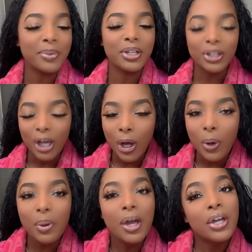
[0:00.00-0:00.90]
You
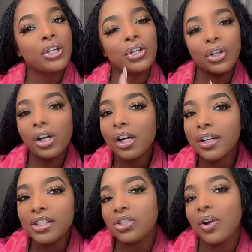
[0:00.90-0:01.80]
know, your girl
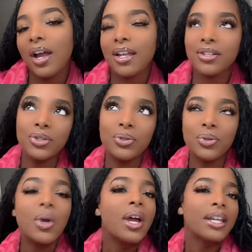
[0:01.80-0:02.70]
is trying to